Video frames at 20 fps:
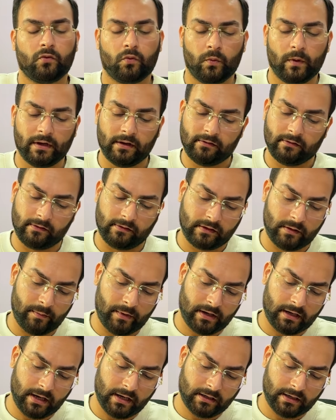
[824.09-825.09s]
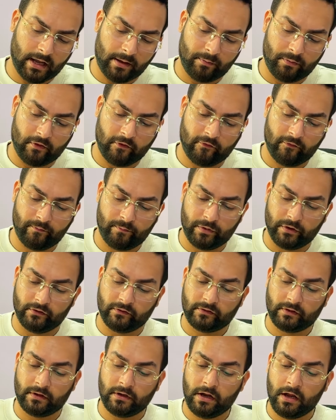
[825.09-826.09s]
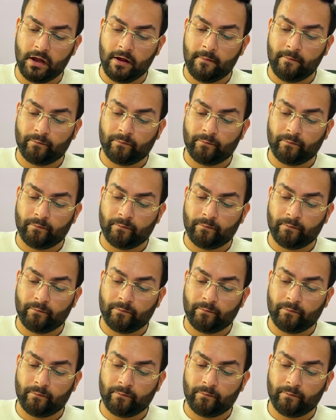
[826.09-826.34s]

very systematic type of person.